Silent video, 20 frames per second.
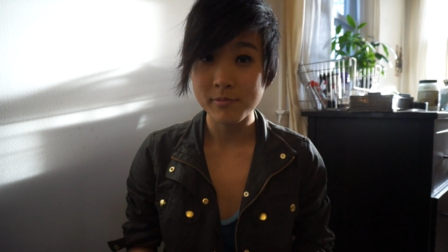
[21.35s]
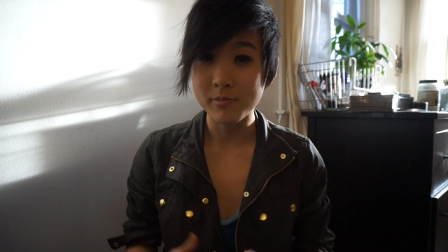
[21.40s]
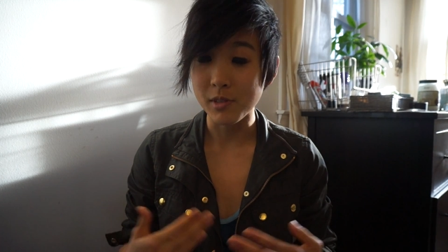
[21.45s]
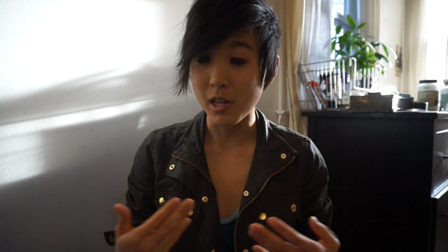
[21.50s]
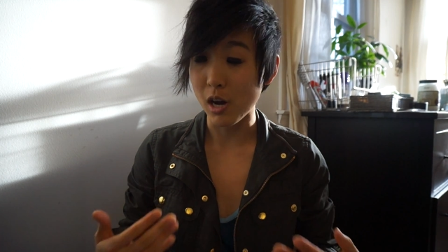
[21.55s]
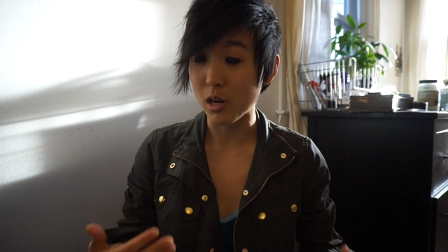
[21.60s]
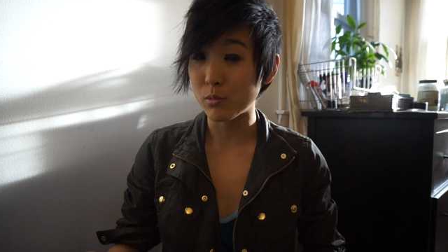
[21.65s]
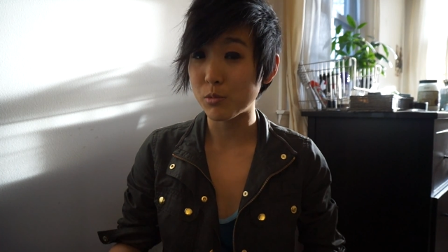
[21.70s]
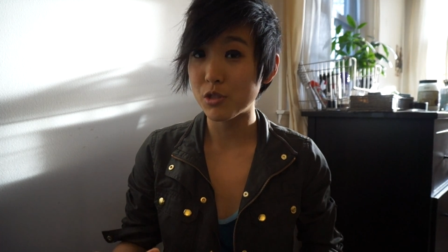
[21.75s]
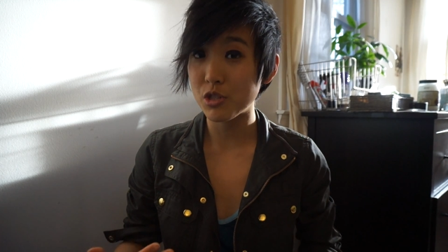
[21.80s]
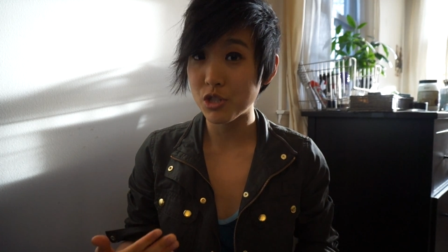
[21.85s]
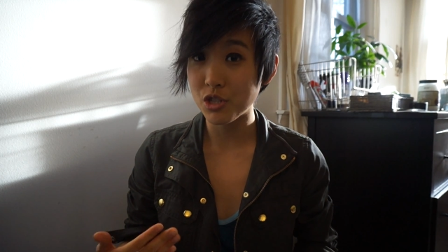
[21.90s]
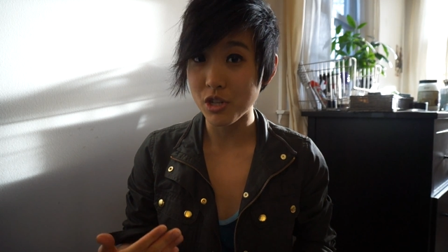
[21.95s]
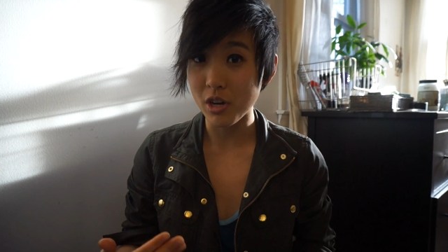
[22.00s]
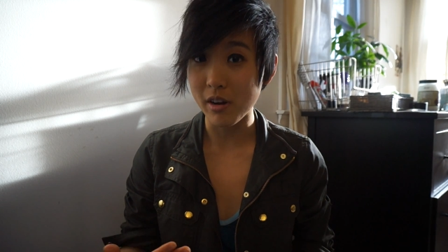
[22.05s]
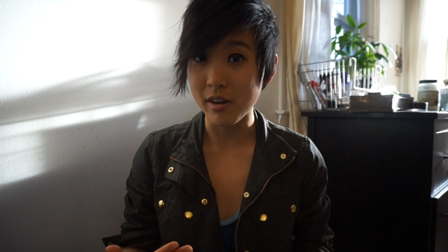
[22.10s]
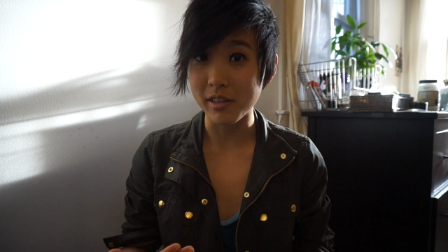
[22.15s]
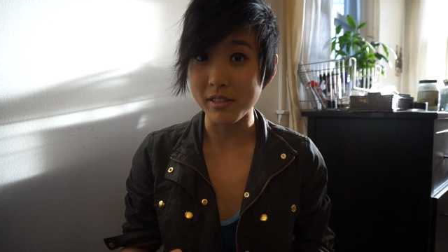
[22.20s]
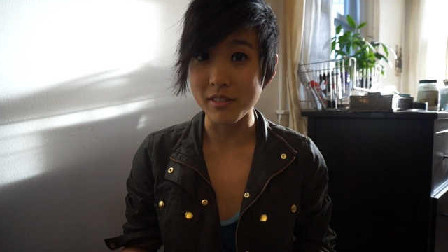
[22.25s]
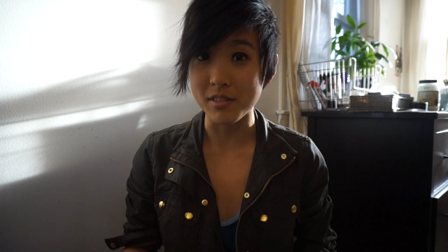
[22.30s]
Now I'm just
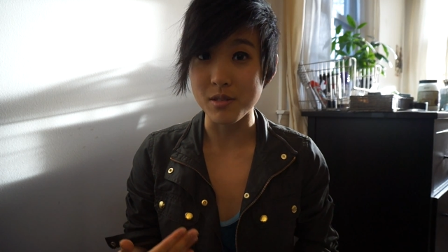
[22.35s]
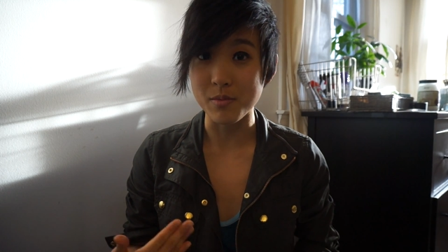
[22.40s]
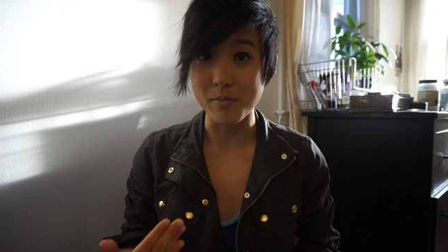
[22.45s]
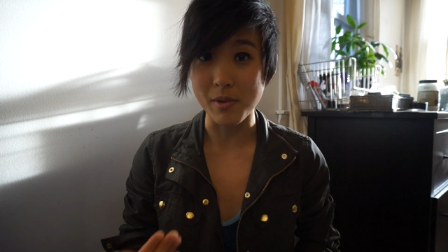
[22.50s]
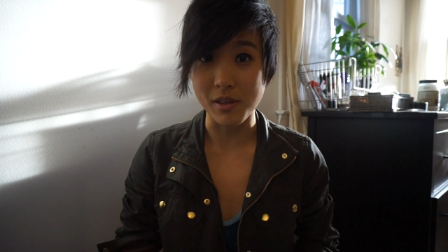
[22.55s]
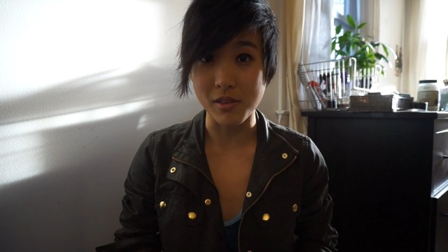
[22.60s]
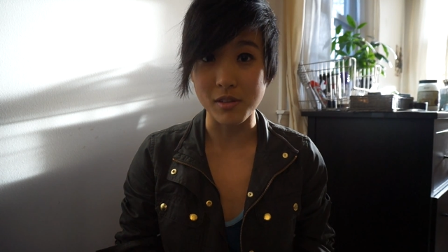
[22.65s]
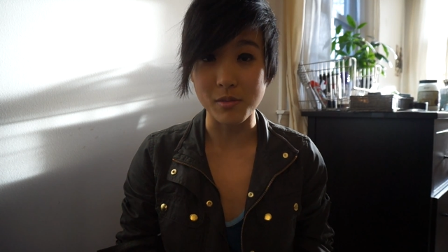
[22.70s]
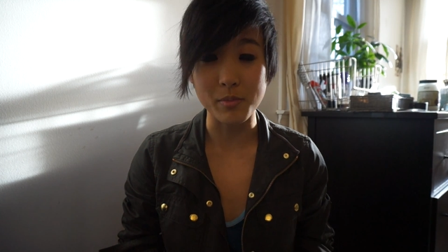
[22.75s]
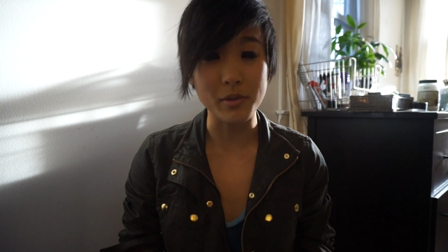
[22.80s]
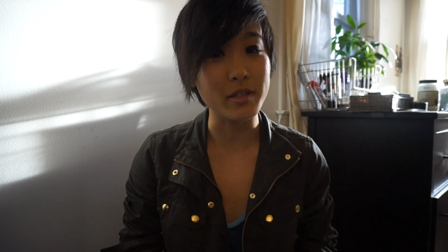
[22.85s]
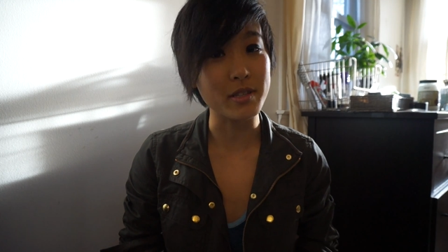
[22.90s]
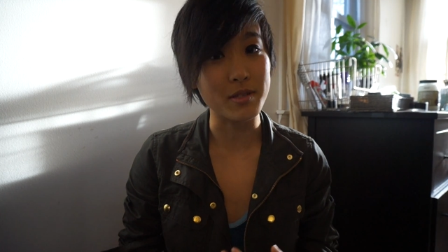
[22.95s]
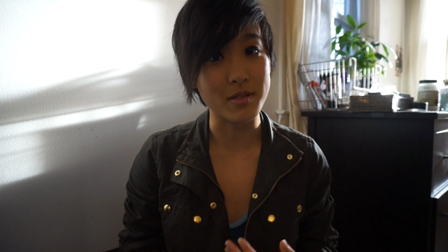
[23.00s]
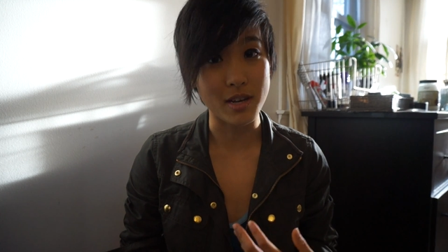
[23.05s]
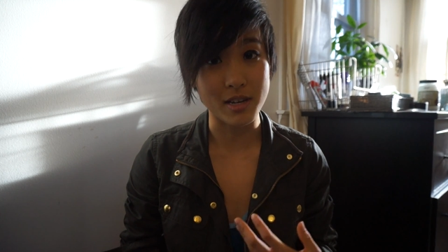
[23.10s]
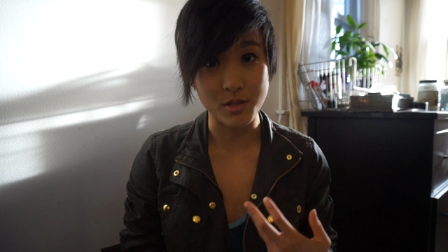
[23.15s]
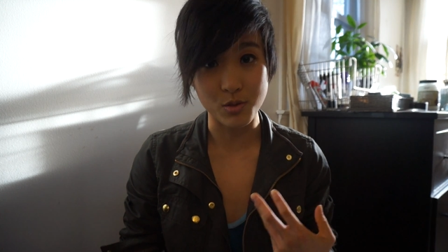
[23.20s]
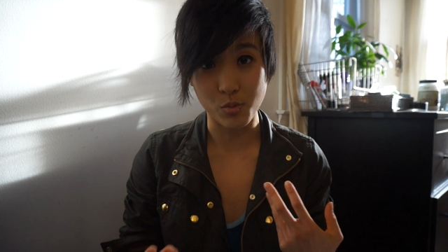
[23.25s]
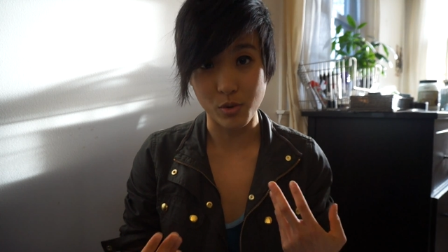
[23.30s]
sharing this method because it
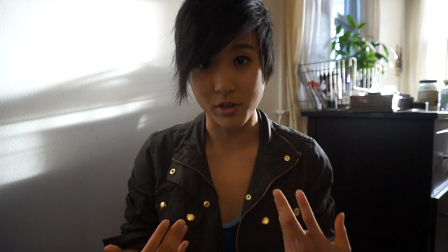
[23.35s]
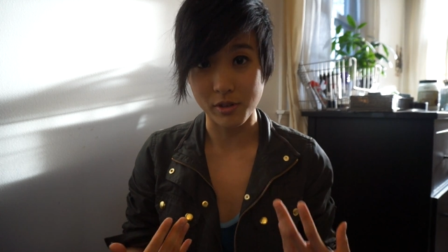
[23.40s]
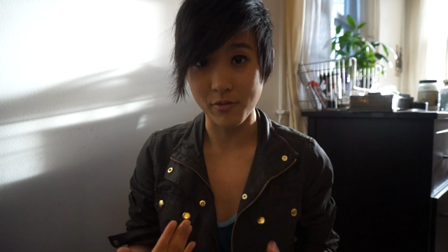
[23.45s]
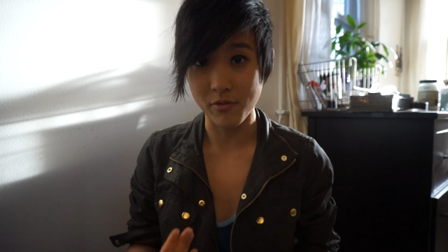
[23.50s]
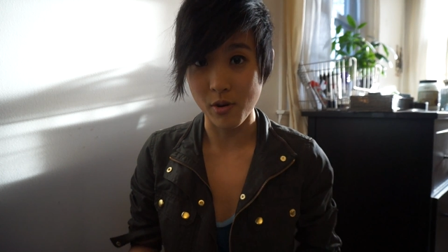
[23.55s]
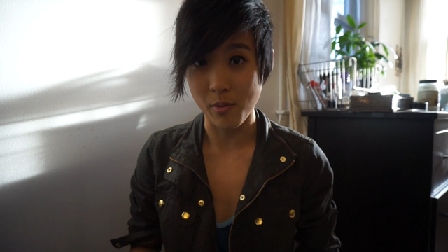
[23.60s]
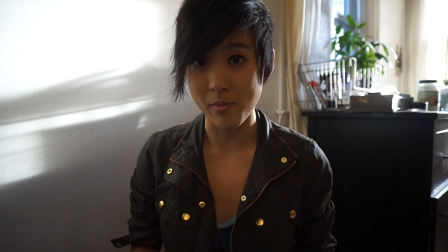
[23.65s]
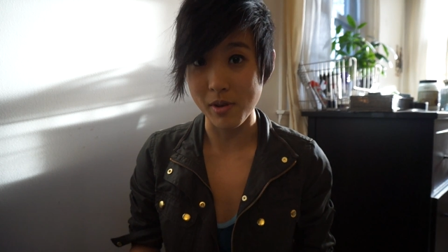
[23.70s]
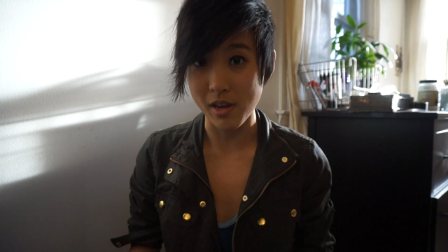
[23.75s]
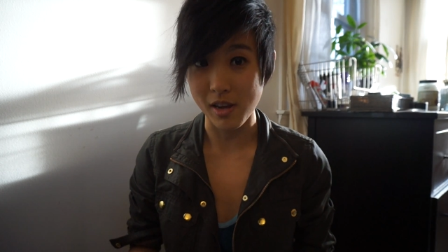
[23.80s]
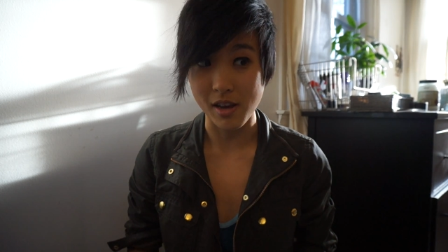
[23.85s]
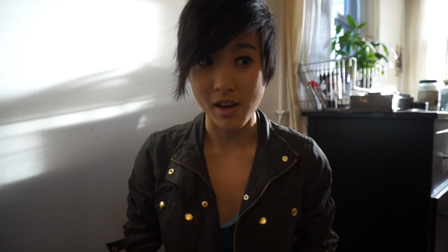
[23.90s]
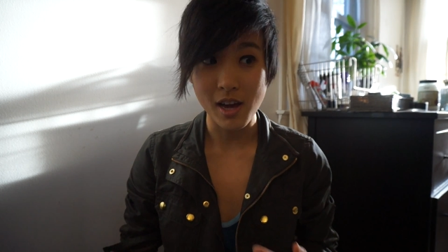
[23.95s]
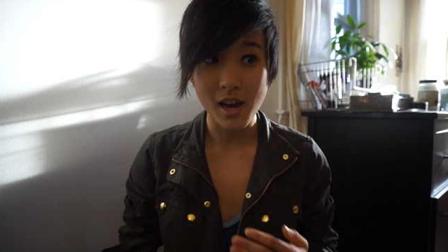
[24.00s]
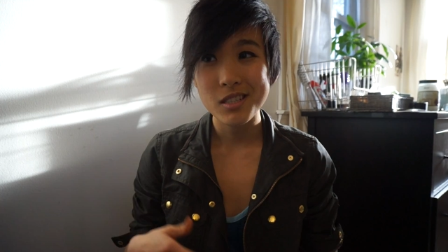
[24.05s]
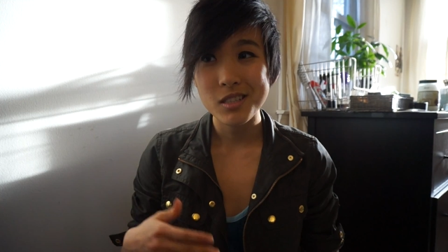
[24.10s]
has worked for me.